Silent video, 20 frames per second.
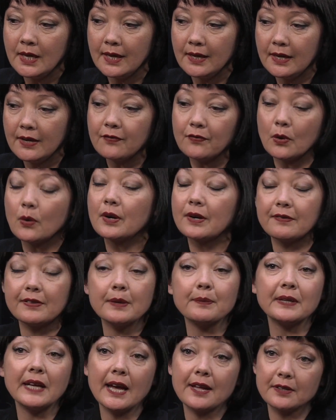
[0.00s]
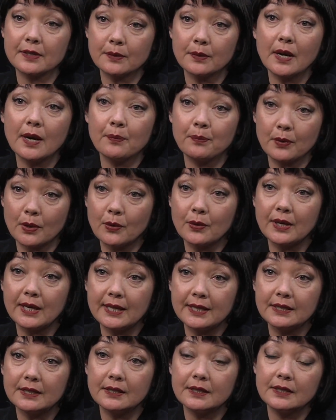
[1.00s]
if somebody has a
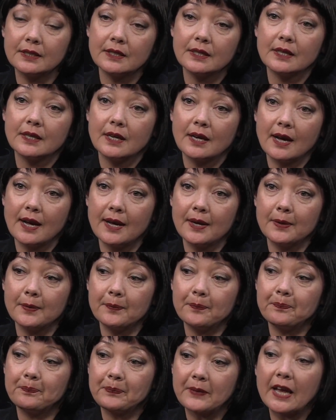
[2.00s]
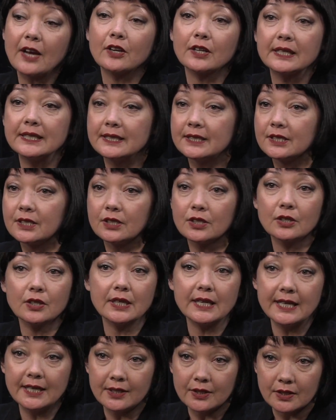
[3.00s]
broken air conditioner or
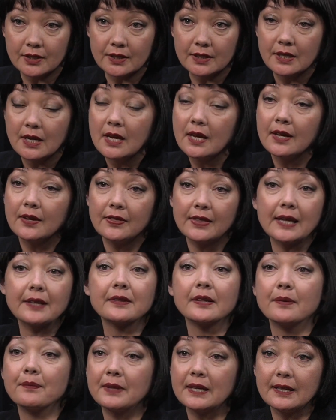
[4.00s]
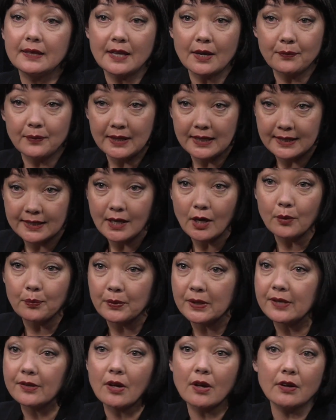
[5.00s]
heater, that's something that we can help
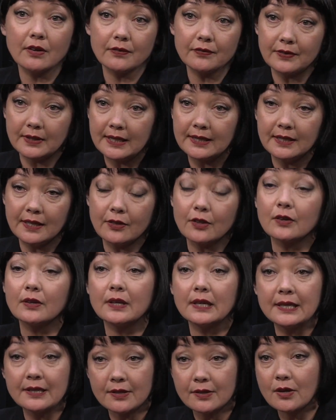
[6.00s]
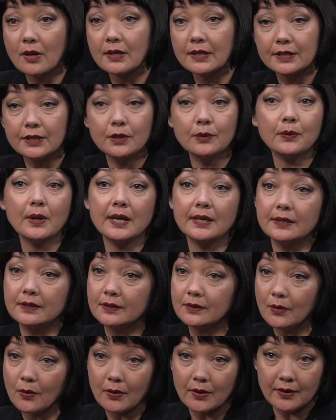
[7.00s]
resolve and either install a new
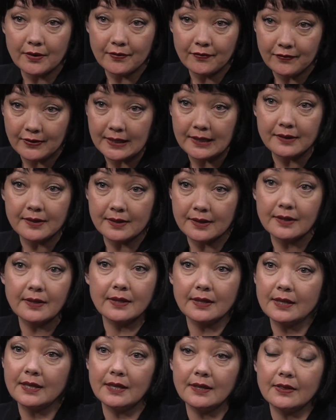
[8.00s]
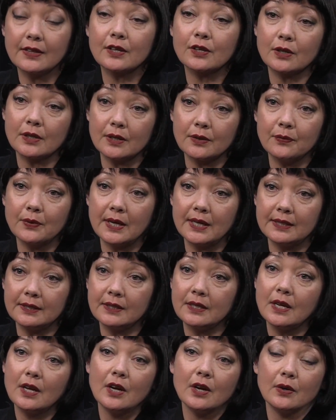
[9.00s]
one or fix the current one.
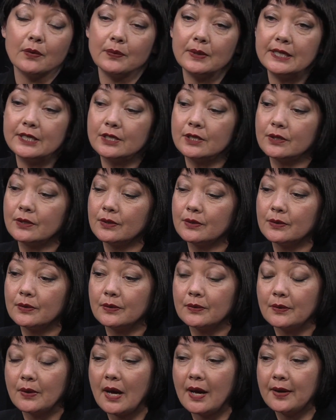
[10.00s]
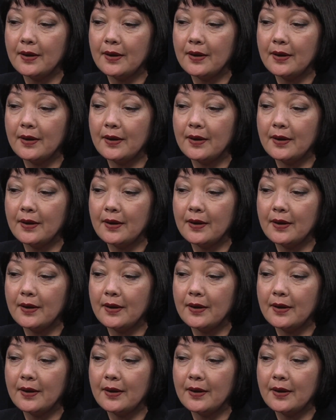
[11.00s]
We do